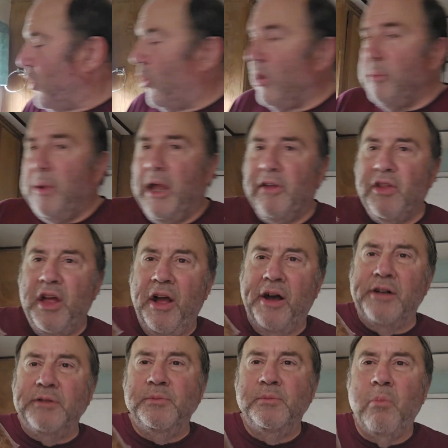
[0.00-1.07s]
the only bag they
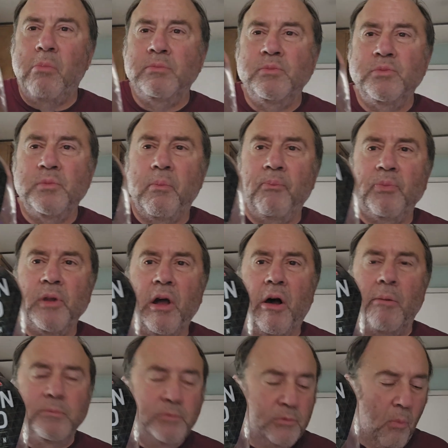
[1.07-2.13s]
had
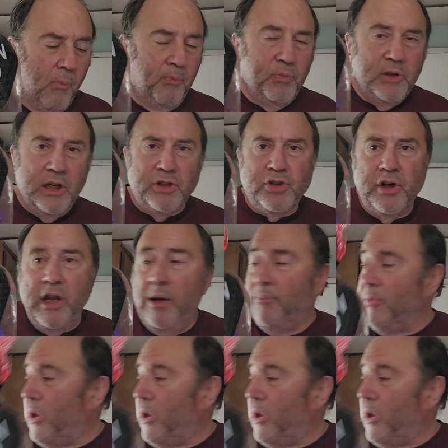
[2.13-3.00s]
yesterday.